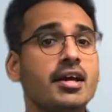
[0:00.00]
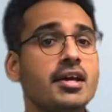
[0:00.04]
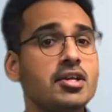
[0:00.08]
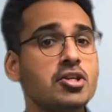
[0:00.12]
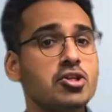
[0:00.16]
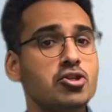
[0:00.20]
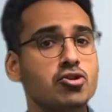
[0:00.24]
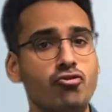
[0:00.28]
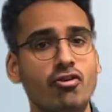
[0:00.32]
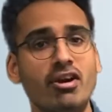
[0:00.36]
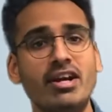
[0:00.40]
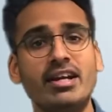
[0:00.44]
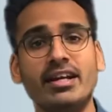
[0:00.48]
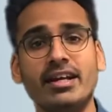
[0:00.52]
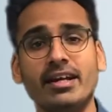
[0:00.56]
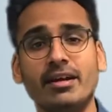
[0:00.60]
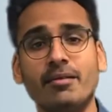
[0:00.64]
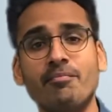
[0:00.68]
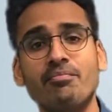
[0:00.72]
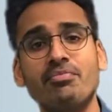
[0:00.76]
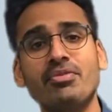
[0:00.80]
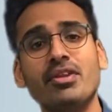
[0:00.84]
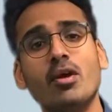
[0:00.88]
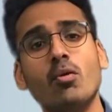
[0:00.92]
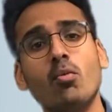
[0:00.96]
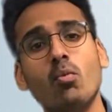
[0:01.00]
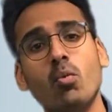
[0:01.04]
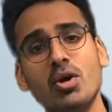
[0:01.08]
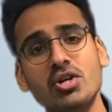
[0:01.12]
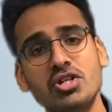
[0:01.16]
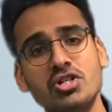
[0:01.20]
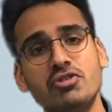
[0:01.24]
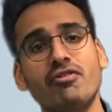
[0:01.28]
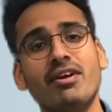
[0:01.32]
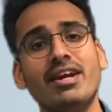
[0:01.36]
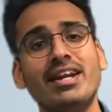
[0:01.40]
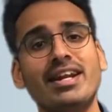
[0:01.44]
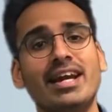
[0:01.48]
Training. What
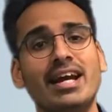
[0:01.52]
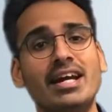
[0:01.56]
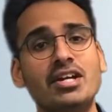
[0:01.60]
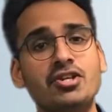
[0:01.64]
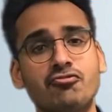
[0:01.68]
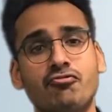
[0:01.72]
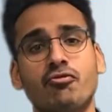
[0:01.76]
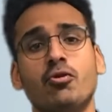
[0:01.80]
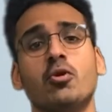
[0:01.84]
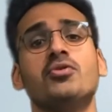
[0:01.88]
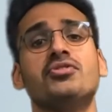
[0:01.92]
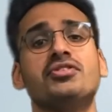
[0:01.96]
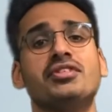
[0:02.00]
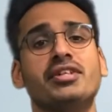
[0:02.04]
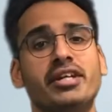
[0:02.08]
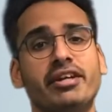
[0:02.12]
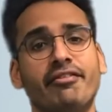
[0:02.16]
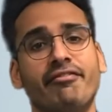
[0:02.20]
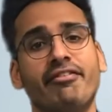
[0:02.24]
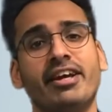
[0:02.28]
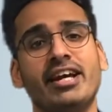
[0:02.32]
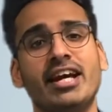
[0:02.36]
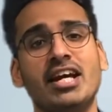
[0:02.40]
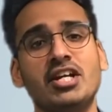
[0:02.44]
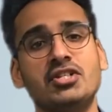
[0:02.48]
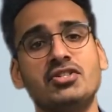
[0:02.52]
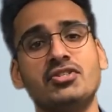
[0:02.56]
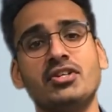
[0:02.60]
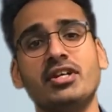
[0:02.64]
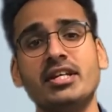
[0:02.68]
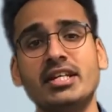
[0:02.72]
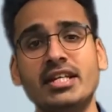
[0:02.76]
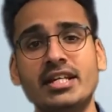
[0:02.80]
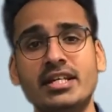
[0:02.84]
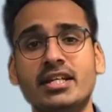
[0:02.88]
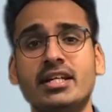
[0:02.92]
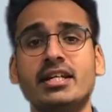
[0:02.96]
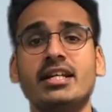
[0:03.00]
training and drone certifications are
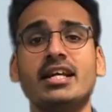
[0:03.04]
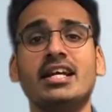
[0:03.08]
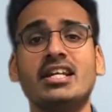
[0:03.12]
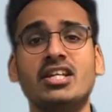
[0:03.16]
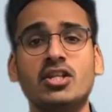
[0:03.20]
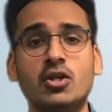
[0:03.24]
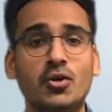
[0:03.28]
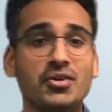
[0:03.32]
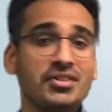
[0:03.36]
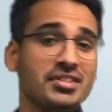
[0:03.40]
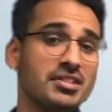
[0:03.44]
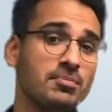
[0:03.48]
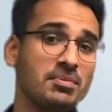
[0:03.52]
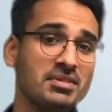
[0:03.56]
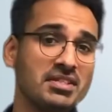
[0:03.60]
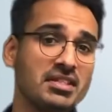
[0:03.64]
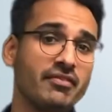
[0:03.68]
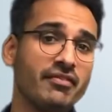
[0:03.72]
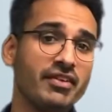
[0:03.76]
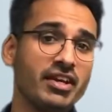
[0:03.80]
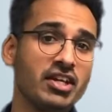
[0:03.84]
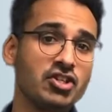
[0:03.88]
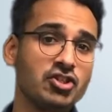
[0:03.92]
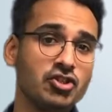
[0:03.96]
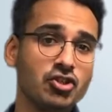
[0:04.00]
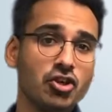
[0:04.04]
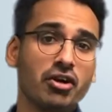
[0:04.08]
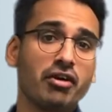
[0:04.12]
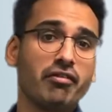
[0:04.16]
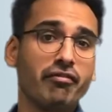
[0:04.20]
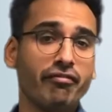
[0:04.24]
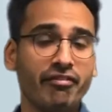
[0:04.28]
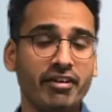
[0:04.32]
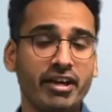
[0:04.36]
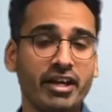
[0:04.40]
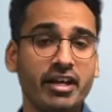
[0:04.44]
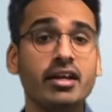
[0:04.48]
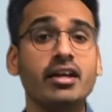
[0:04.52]
needed in your specific
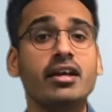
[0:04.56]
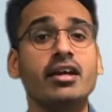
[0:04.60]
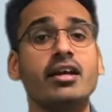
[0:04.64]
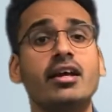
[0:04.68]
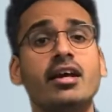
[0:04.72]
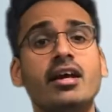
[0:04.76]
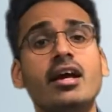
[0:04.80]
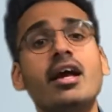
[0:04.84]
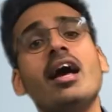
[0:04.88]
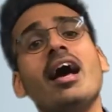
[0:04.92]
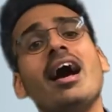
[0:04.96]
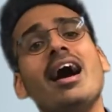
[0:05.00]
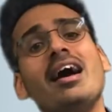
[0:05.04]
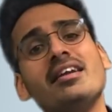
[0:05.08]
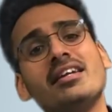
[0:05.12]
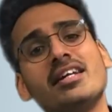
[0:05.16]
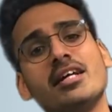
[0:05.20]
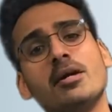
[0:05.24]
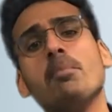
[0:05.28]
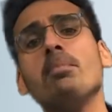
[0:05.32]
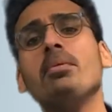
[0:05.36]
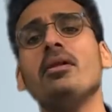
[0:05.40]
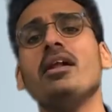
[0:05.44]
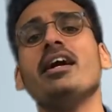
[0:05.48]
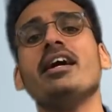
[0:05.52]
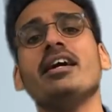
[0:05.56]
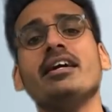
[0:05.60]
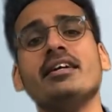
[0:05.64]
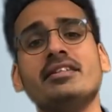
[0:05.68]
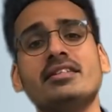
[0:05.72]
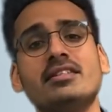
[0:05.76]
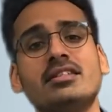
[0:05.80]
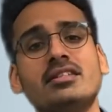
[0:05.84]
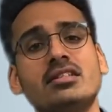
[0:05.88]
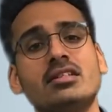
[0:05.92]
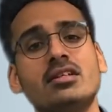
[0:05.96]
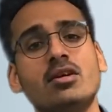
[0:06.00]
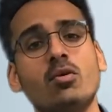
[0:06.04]
geography? And
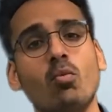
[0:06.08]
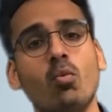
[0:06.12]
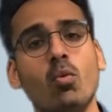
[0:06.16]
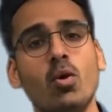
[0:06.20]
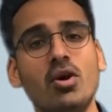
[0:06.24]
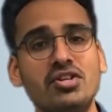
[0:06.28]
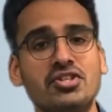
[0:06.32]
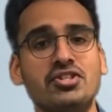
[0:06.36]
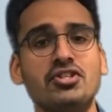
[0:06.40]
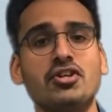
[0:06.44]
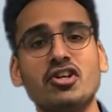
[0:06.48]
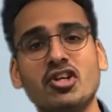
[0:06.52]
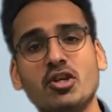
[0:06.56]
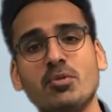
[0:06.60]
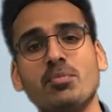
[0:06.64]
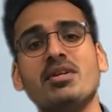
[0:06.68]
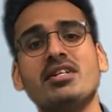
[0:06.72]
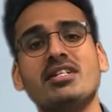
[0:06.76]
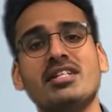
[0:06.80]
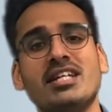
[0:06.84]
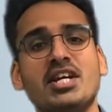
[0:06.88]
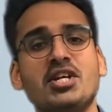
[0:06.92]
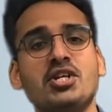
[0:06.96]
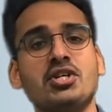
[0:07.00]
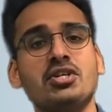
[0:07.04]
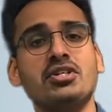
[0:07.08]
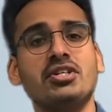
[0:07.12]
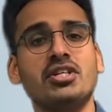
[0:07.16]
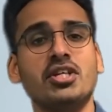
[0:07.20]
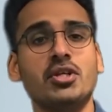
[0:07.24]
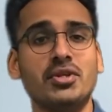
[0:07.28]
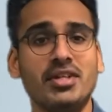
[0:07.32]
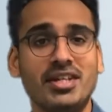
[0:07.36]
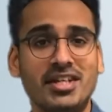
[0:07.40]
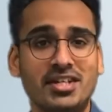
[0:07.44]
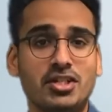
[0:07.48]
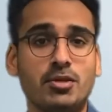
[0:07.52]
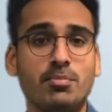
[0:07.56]
compliance. What documentation do you
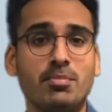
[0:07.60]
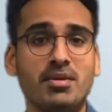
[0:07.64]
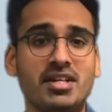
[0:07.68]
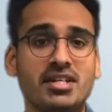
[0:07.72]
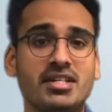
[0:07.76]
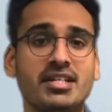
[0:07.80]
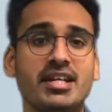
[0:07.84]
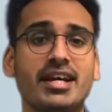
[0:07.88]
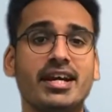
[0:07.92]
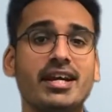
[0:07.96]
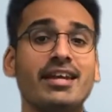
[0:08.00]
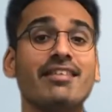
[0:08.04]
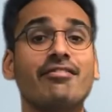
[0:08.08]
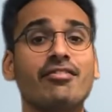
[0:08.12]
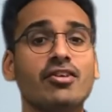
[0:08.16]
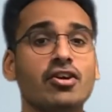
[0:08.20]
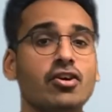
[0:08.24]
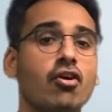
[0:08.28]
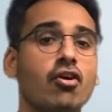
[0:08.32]
need to maintain for your